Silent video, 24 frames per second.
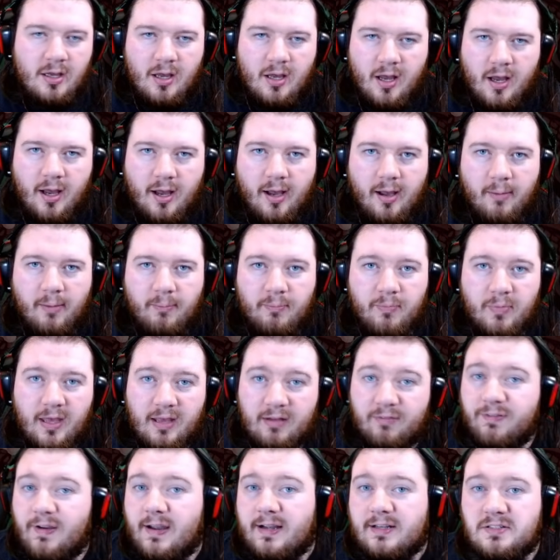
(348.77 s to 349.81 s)
In
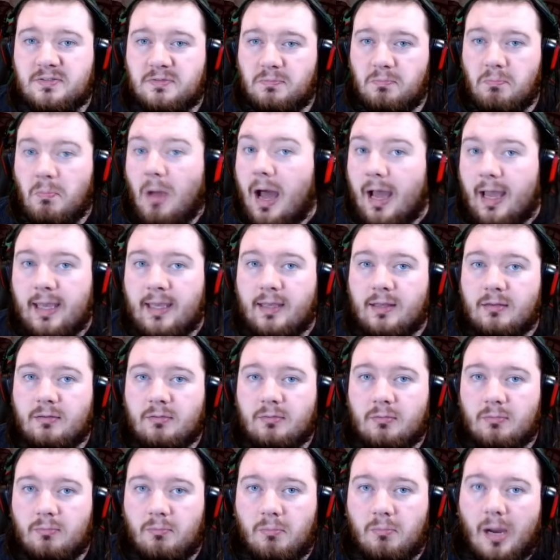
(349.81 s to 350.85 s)
fact, my
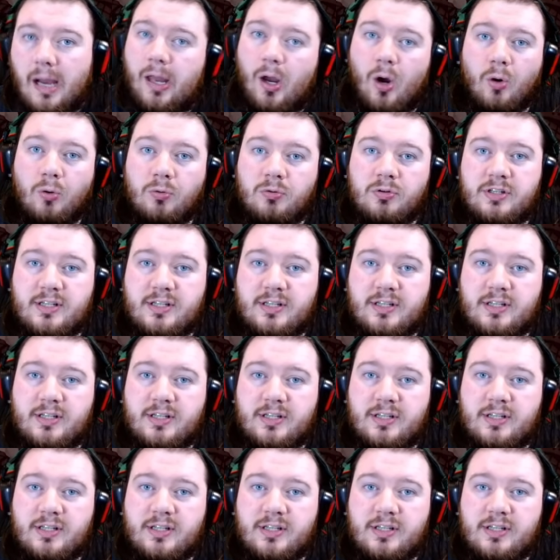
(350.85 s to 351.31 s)
own